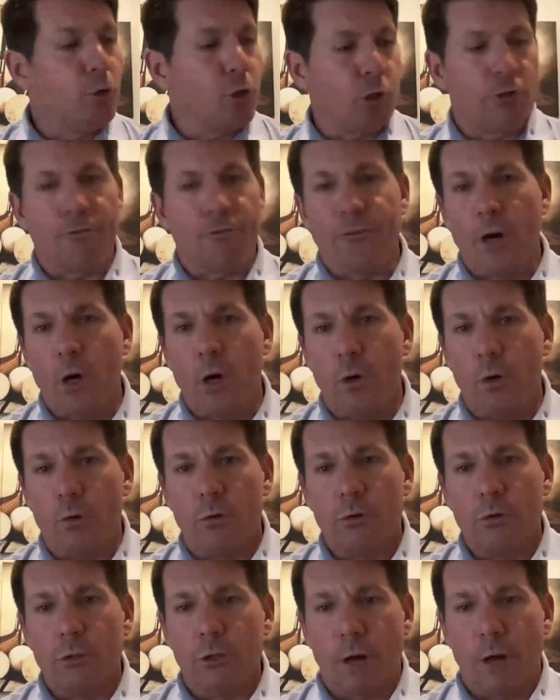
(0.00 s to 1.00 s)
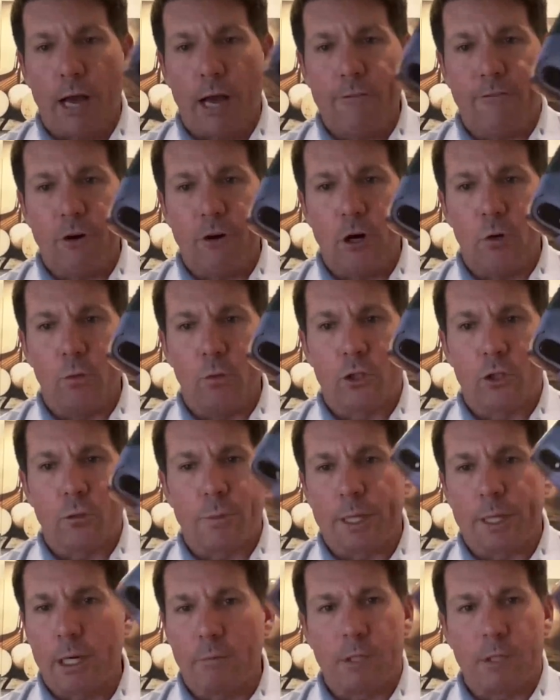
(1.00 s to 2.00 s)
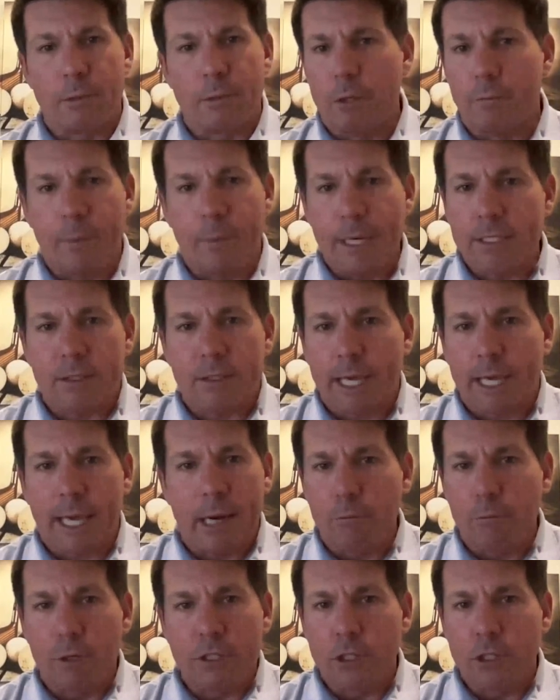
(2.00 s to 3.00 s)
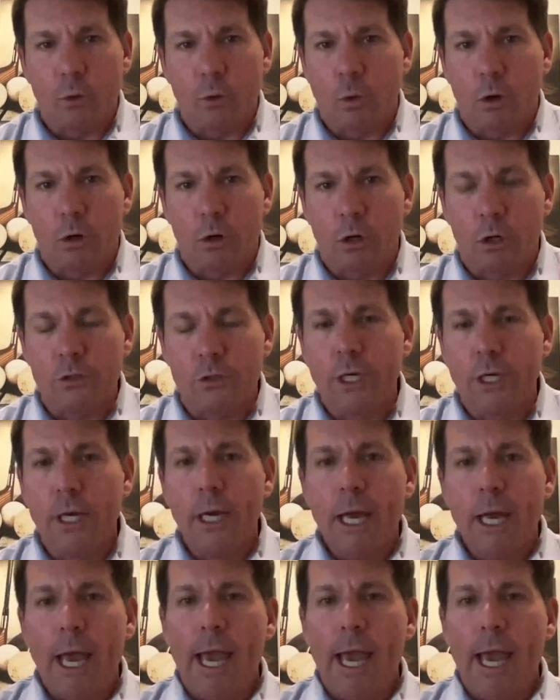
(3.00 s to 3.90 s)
Use your phone, your iPhone, which will become some of the best cameras in the world,